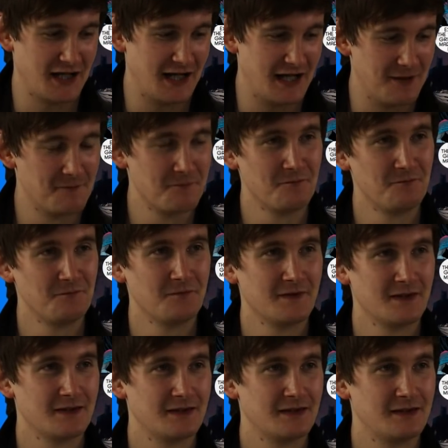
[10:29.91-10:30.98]
art
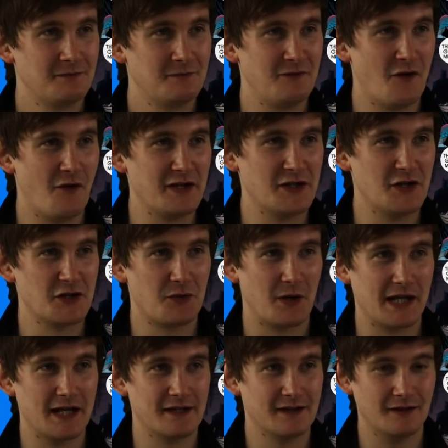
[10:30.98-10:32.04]
before he turned
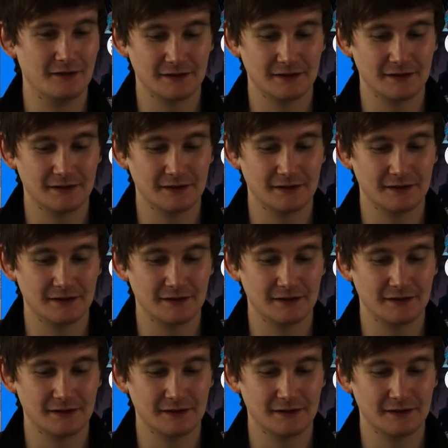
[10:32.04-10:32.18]
20 years old.